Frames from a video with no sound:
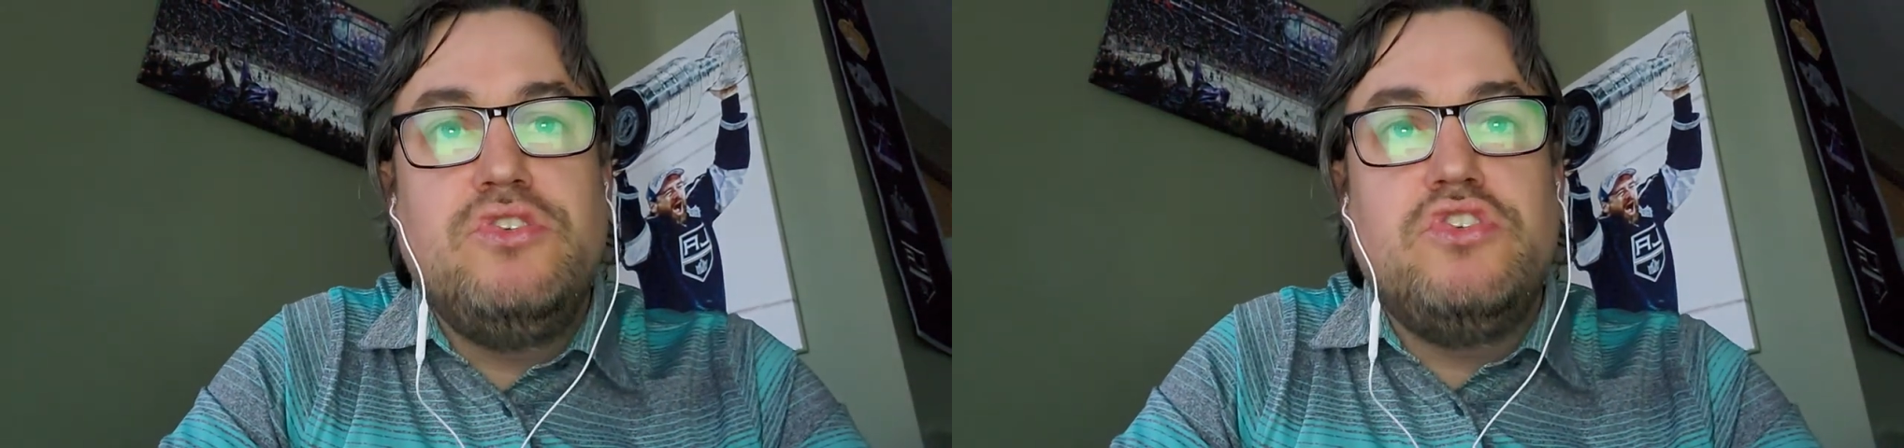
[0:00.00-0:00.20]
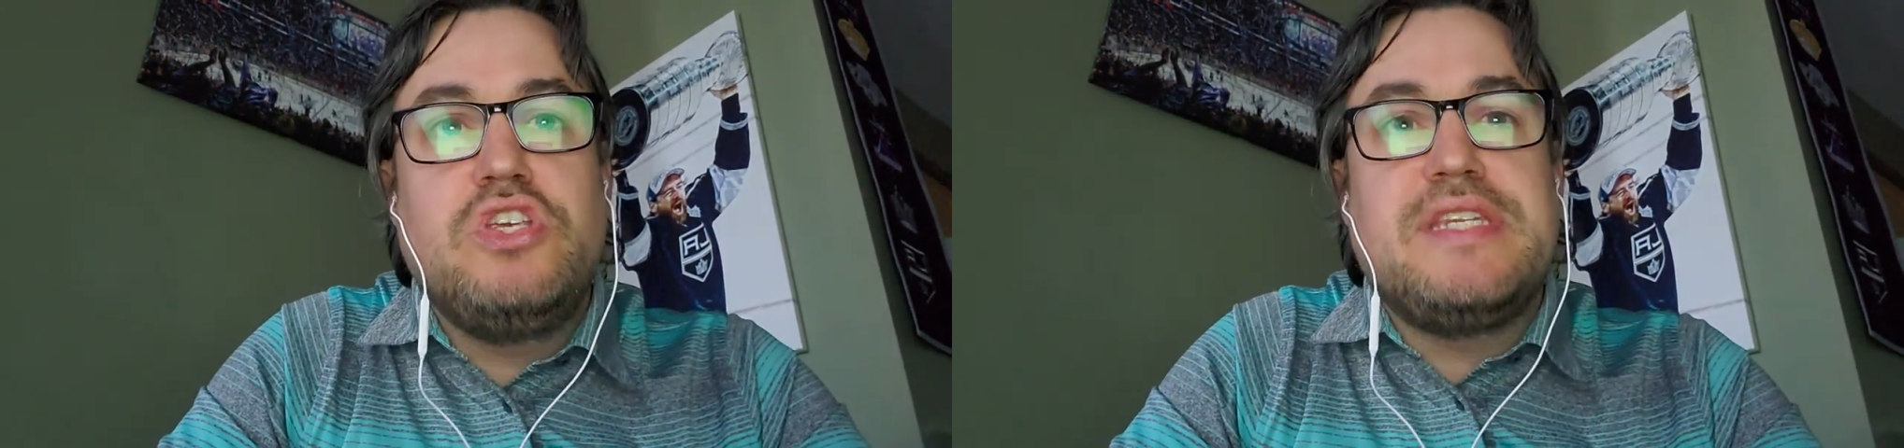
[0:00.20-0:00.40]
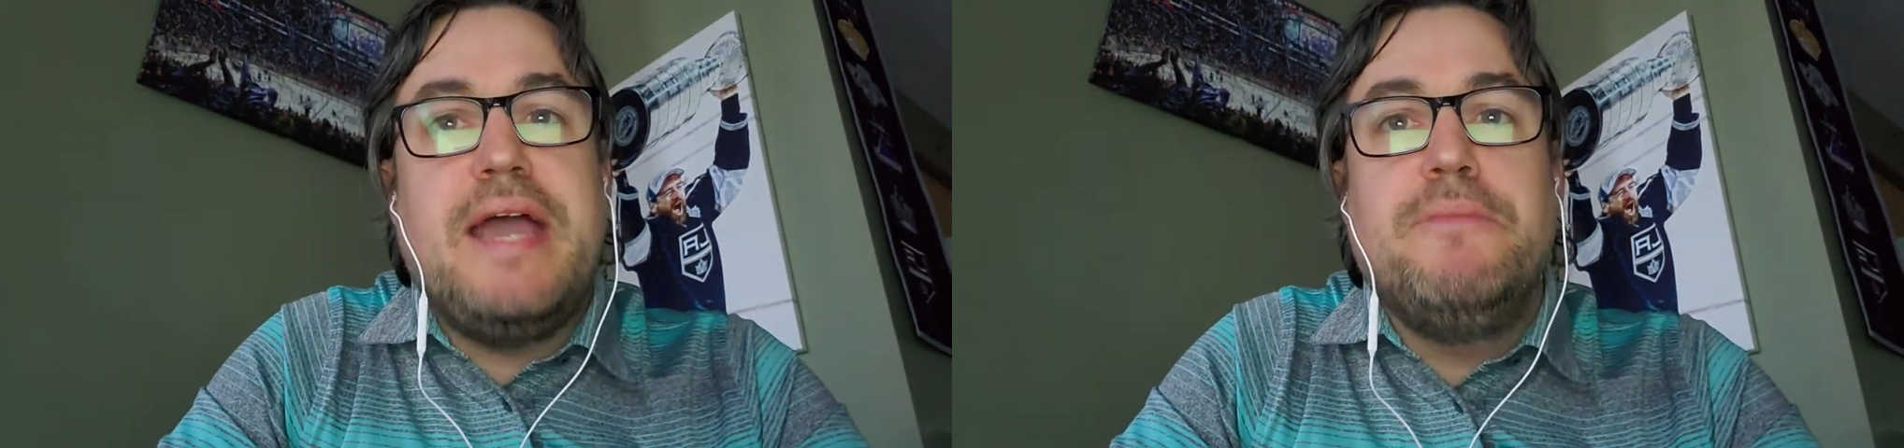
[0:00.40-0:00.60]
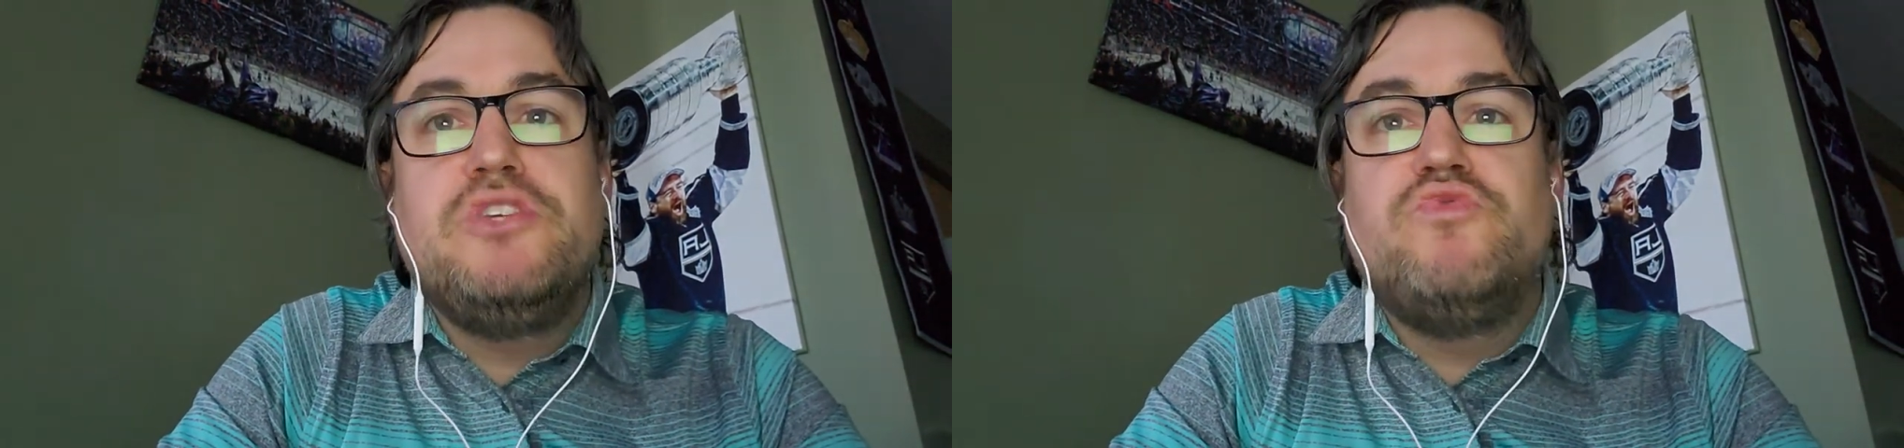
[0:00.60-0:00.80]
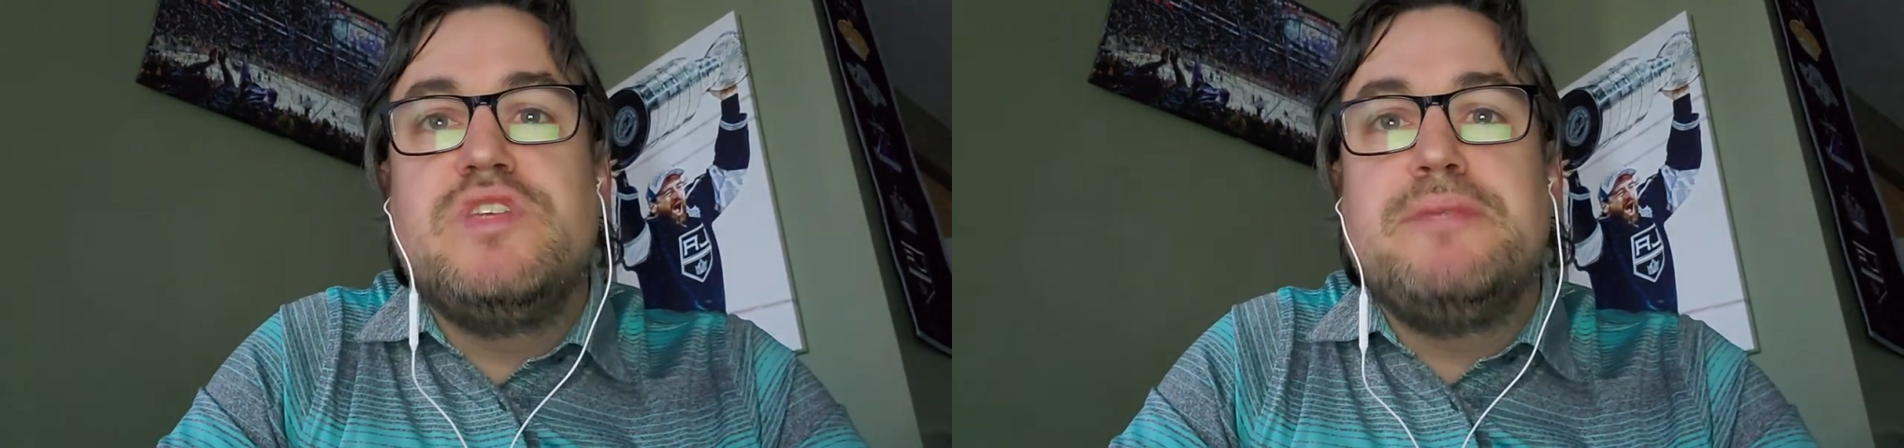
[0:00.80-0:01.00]
just how
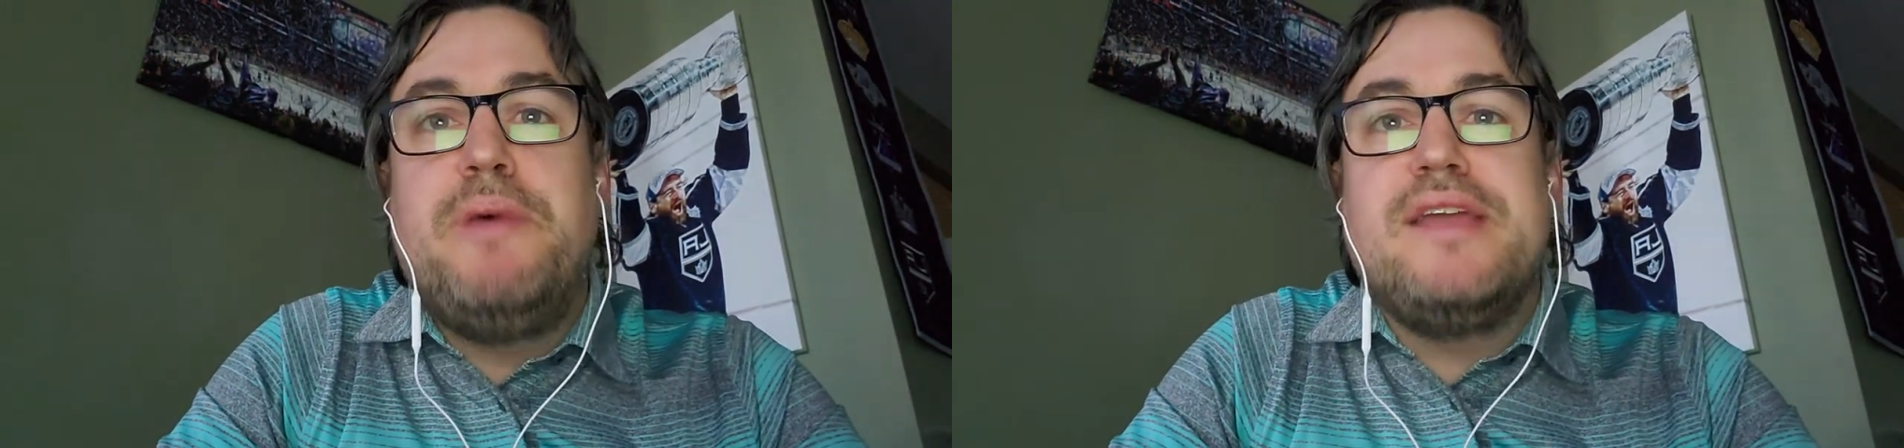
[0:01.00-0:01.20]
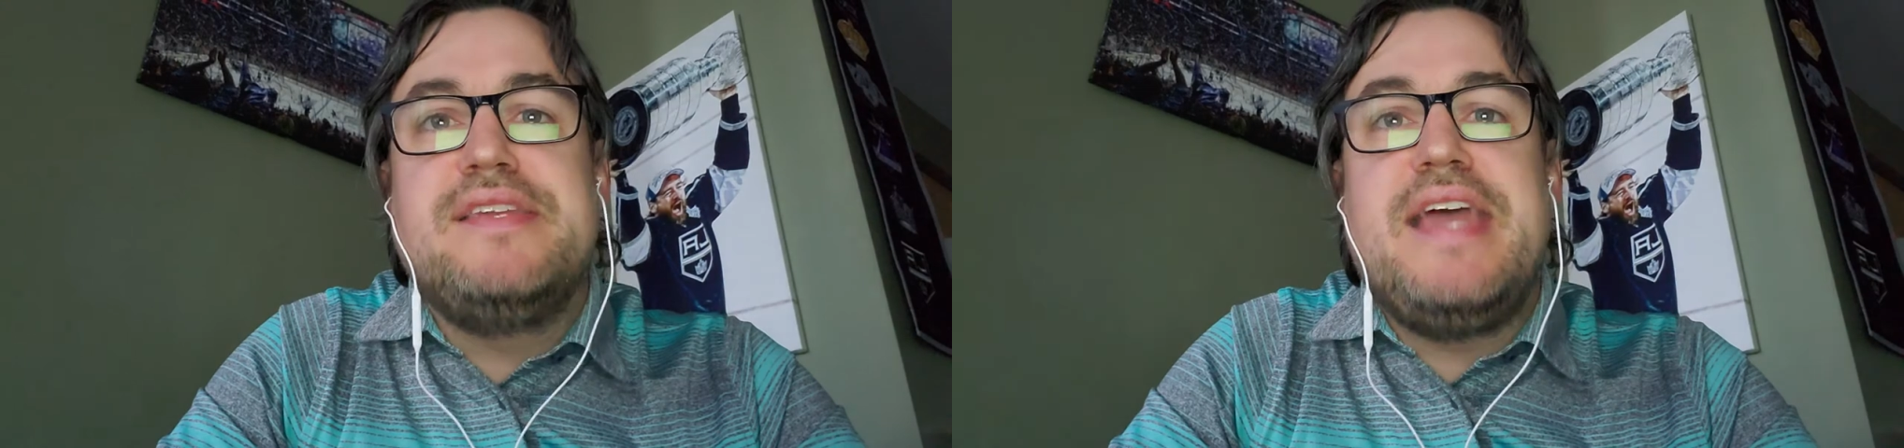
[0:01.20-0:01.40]
much respect and